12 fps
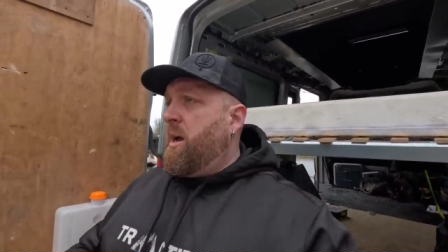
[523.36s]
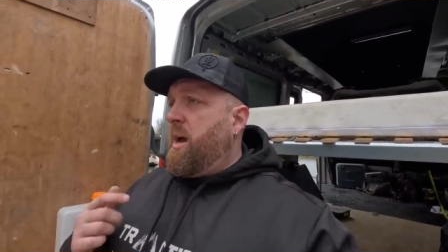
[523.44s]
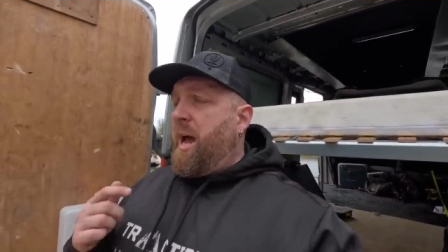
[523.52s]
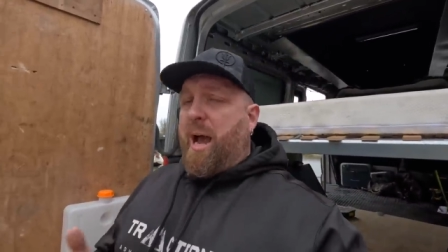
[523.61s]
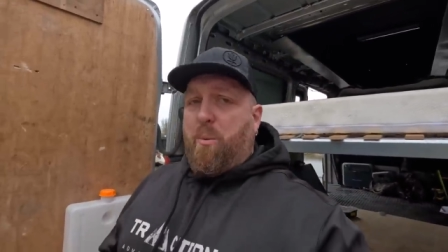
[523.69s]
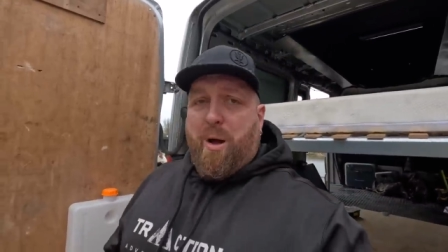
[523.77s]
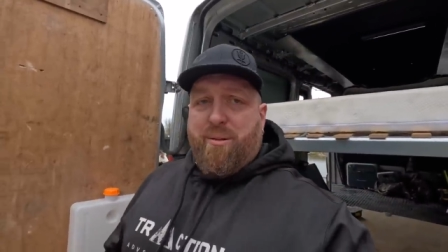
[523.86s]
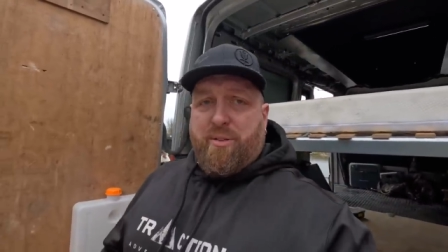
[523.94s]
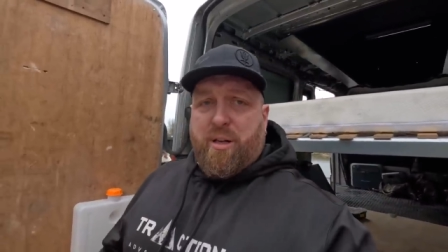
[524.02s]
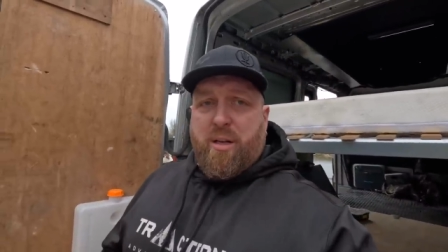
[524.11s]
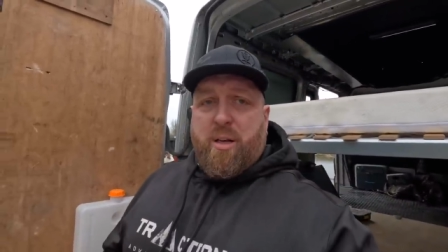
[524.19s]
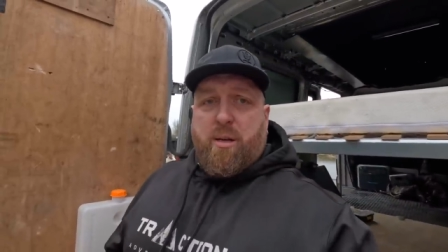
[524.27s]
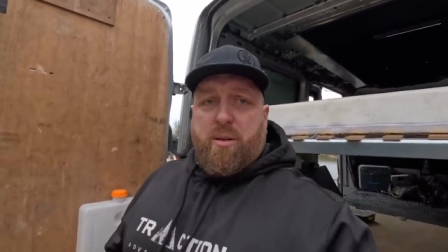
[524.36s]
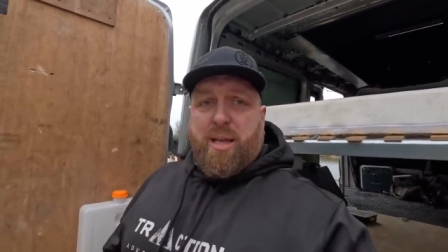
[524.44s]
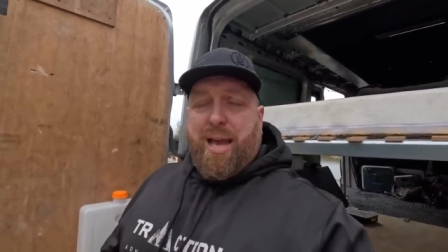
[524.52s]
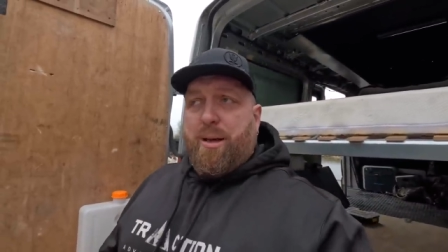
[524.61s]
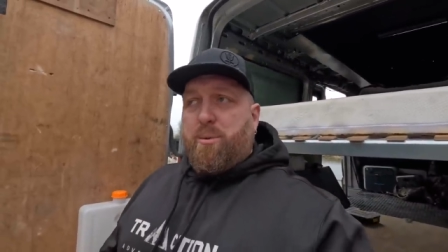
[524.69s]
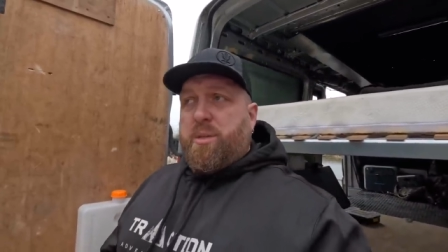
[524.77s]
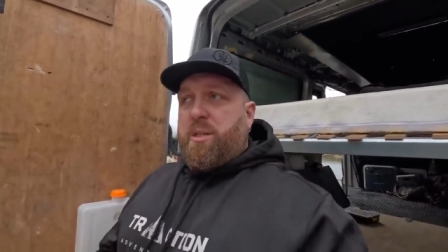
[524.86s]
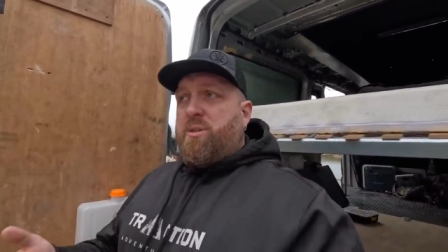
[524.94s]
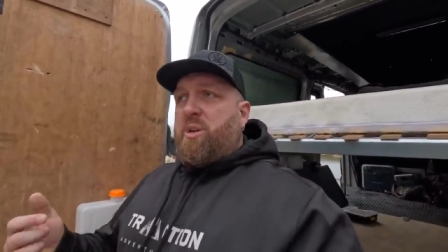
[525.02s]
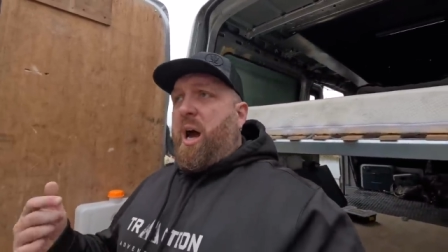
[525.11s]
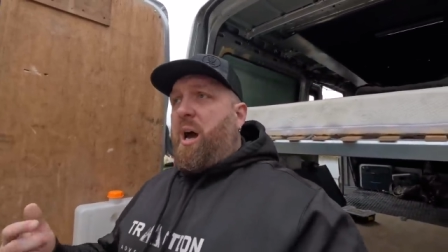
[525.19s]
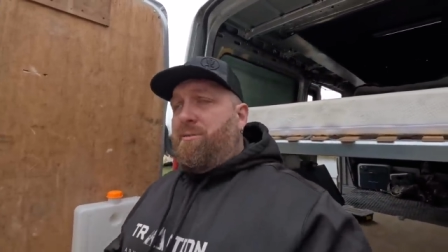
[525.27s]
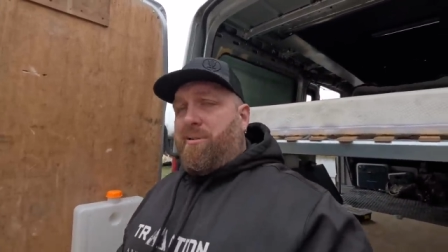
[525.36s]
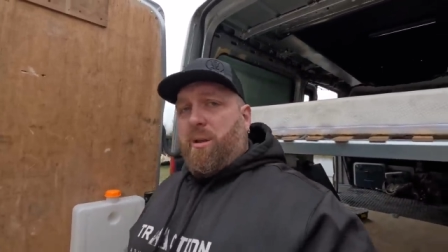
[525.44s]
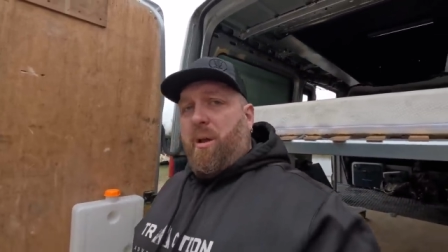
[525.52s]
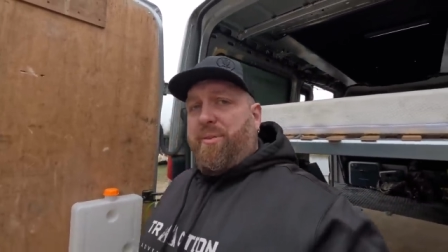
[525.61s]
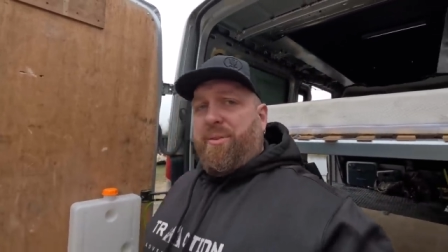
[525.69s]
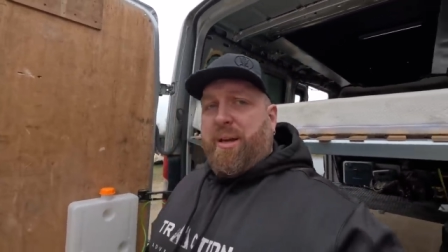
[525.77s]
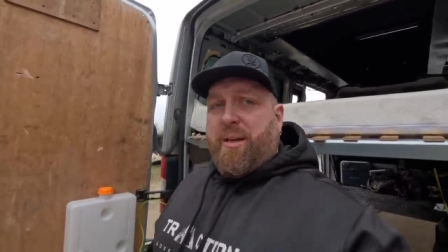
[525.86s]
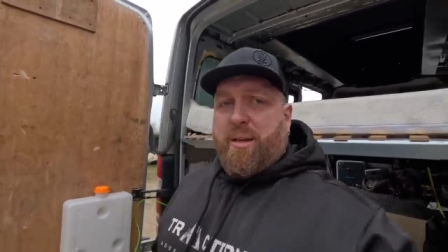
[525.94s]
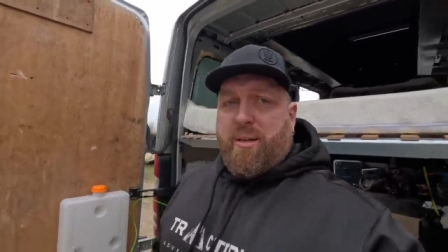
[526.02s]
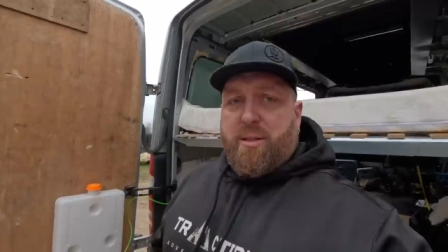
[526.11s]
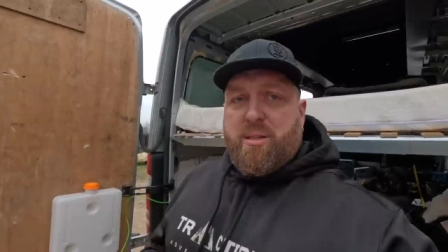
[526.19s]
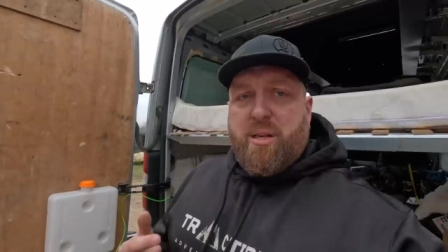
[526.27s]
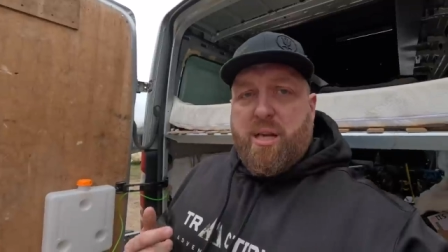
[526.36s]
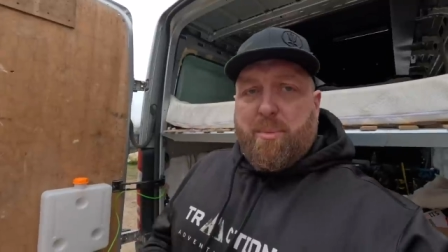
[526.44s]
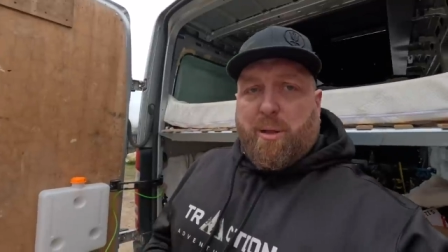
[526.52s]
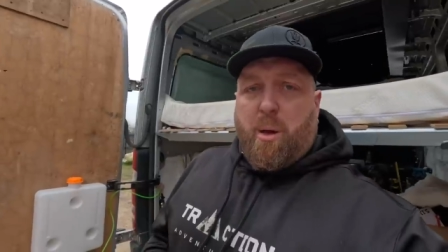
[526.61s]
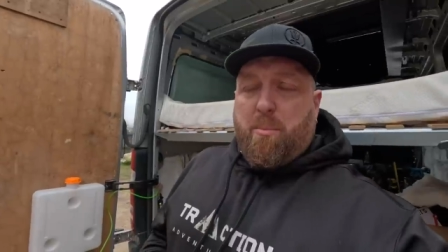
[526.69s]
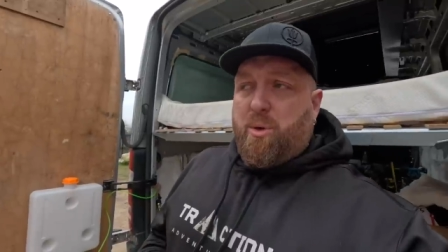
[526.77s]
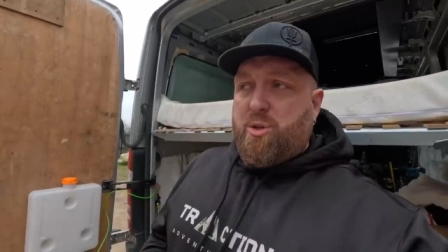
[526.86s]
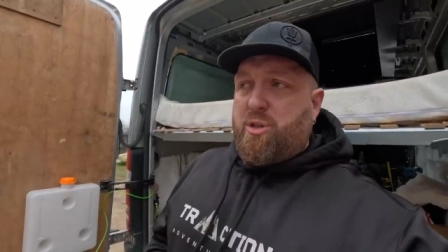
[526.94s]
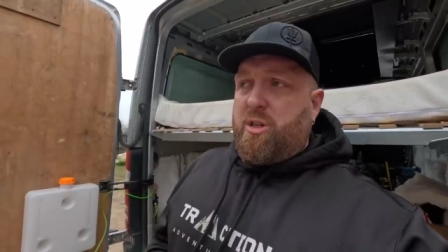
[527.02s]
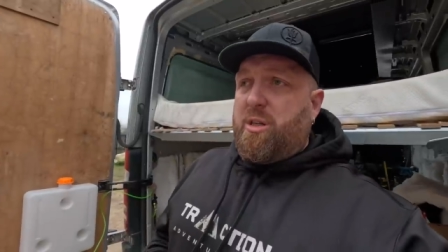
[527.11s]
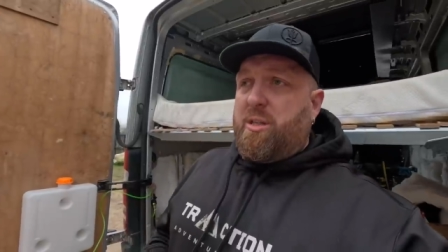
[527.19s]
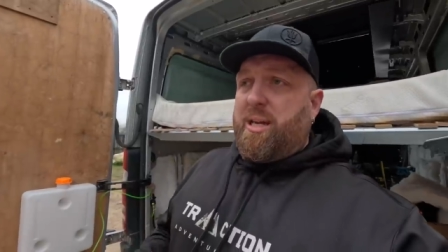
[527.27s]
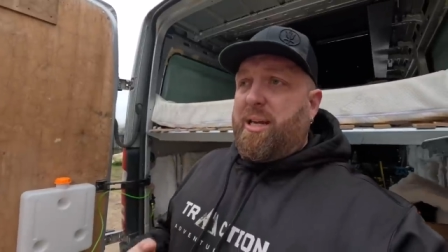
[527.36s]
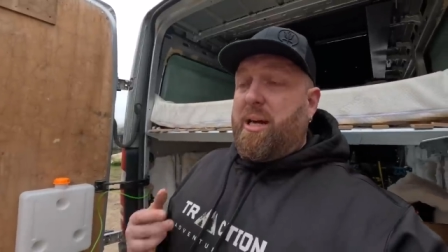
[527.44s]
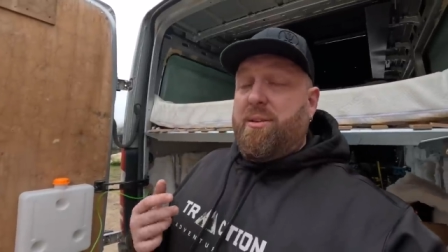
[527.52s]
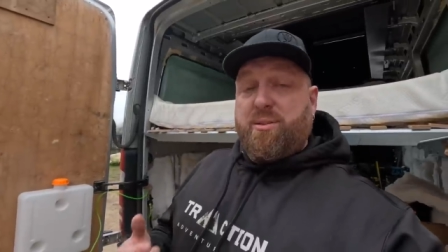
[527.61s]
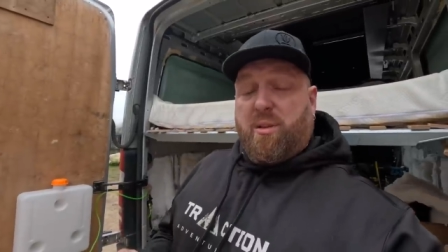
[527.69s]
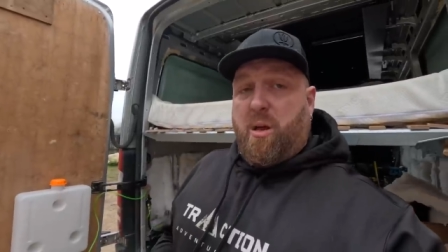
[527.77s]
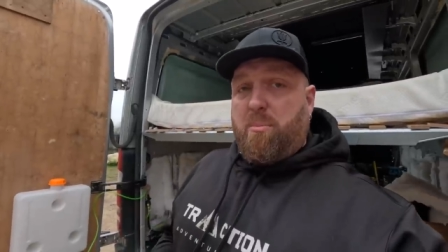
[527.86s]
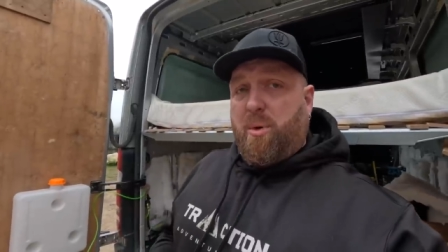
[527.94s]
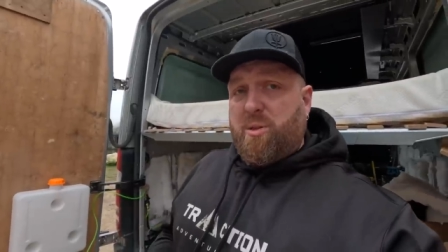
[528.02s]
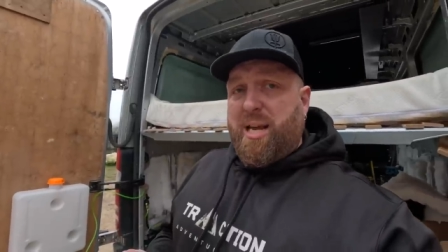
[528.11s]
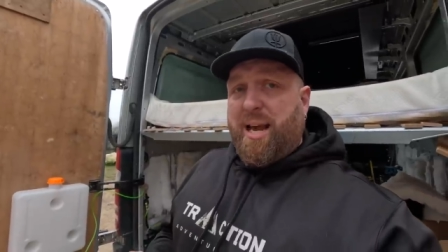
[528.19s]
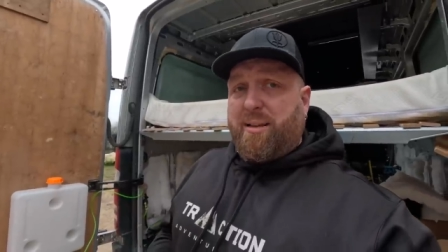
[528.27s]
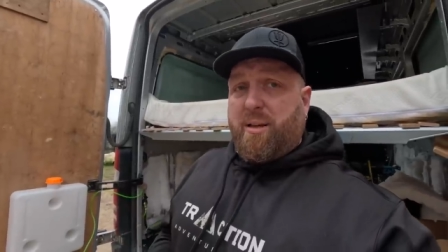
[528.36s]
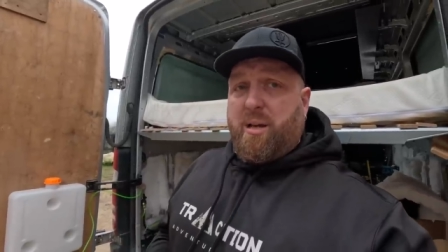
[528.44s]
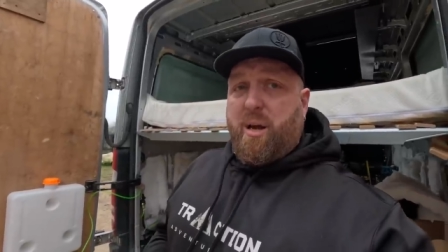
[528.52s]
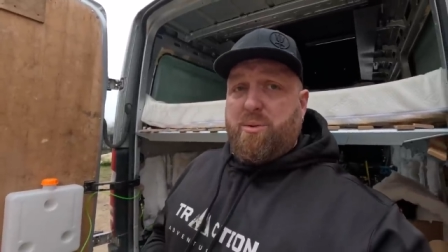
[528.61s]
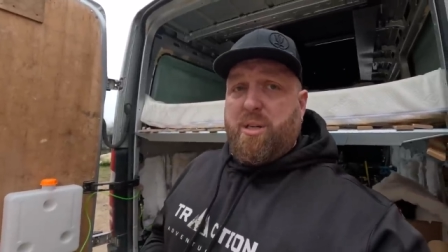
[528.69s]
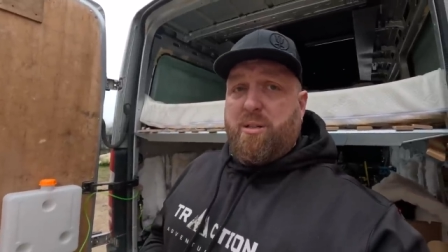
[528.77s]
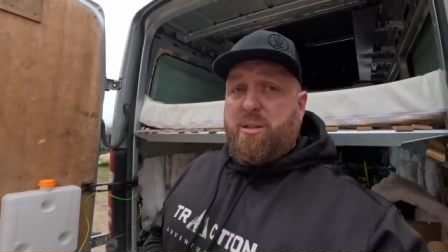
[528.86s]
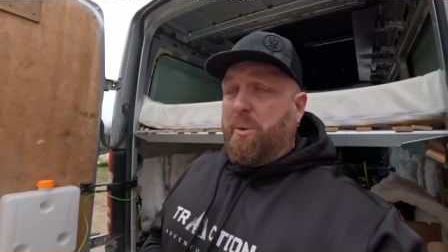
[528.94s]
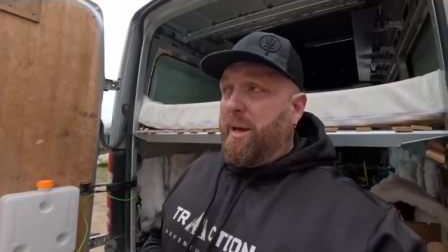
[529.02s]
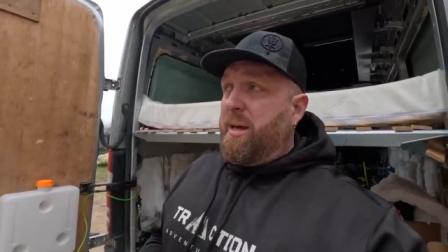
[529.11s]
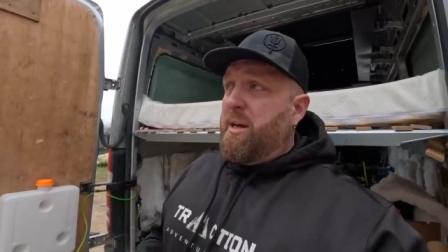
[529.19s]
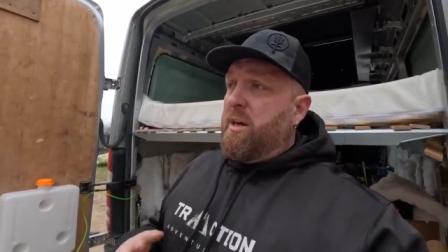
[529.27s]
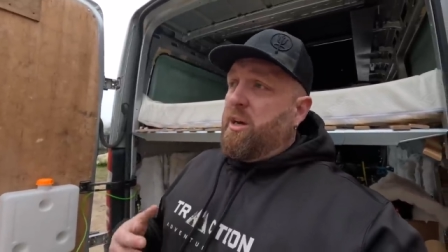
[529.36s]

However, the housings are a lot thicker, they seem a lot more sturdy, and there's a lot more tech that goes into it.